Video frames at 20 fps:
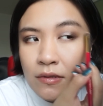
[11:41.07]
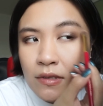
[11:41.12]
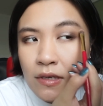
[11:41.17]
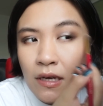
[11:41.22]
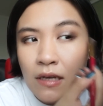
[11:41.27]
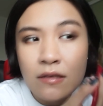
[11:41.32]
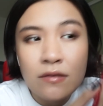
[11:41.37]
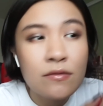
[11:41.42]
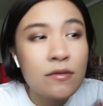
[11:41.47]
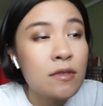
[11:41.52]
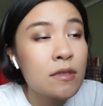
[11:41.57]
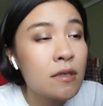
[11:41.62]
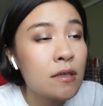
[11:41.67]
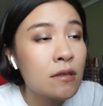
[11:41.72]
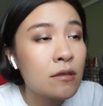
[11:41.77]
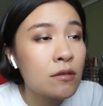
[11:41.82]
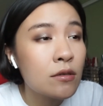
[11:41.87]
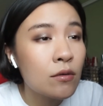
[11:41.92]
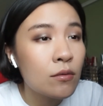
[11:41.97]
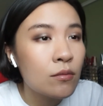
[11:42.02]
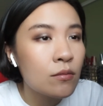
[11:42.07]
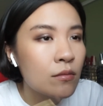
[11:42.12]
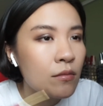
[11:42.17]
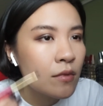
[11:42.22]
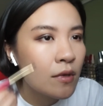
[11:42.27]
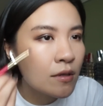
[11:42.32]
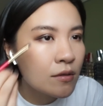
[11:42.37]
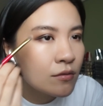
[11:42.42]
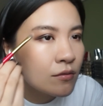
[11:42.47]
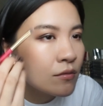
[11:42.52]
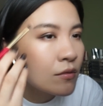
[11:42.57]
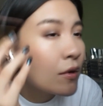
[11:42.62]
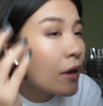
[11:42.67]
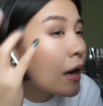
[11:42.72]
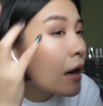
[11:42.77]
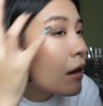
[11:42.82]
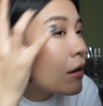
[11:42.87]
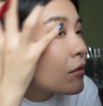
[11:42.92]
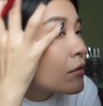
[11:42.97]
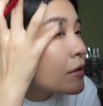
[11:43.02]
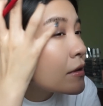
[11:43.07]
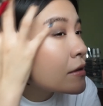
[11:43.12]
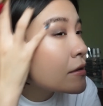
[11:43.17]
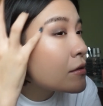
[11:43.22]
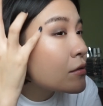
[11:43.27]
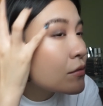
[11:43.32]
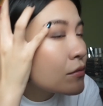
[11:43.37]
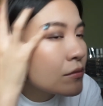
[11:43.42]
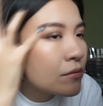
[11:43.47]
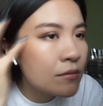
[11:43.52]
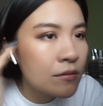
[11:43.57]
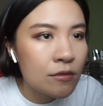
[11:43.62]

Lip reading: kind of skin tone. I don't know how this would,